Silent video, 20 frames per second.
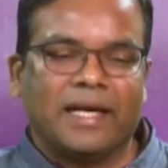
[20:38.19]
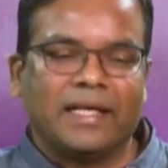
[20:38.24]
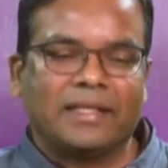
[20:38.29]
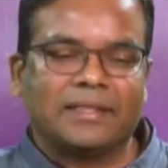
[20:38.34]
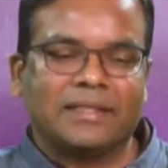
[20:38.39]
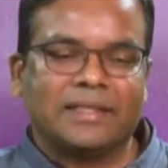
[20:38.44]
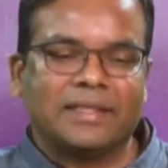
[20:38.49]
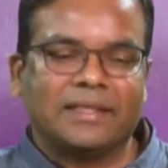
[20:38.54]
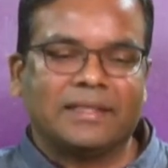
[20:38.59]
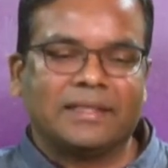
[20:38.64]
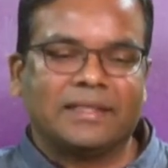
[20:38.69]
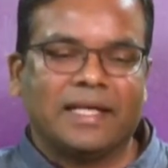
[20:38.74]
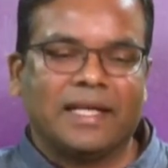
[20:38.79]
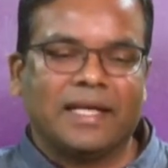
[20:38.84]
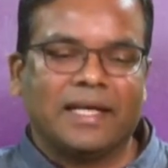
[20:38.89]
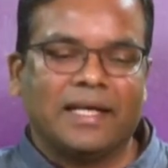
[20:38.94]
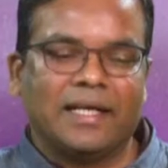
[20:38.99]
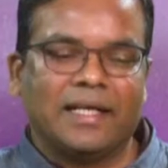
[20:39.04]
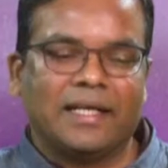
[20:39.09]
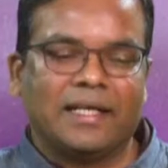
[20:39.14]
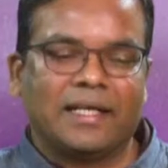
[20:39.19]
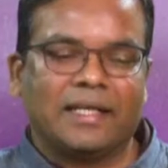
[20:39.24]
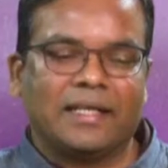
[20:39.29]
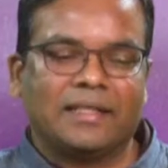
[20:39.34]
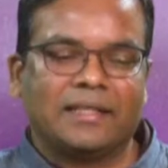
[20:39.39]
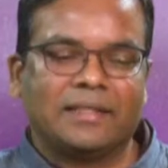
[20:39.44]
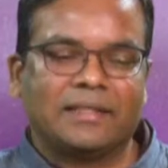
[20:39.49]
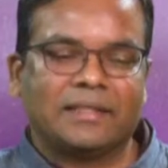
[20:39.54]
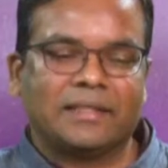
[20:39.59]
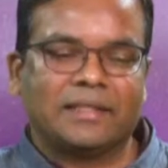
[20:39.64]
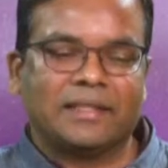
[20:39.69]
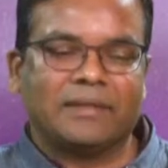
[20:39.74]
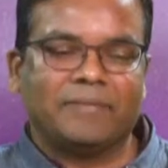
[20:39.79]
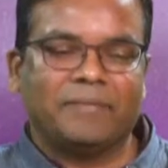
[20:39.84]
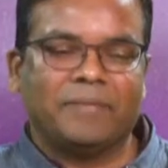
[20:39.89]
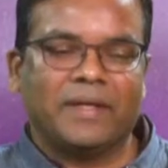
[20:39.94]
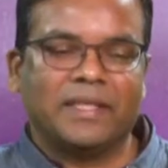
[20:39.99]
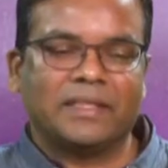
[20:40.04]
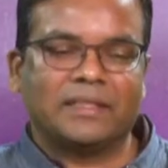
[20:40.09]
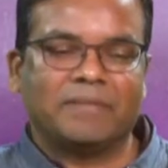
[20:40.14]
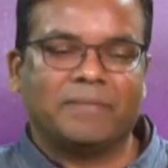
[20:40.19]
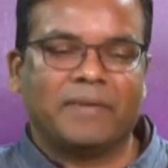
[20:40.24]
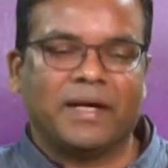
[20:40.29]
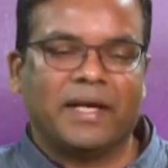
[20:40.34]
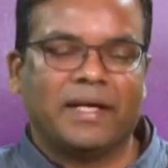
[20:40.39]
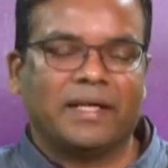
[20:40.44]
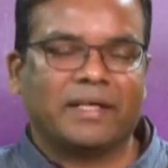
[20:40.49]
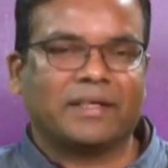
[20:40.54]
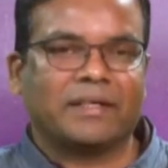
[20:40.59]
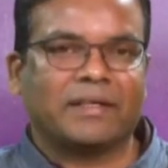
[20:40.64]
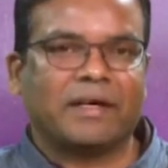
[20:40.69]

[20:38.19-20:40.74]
X-ray generator is replaced by a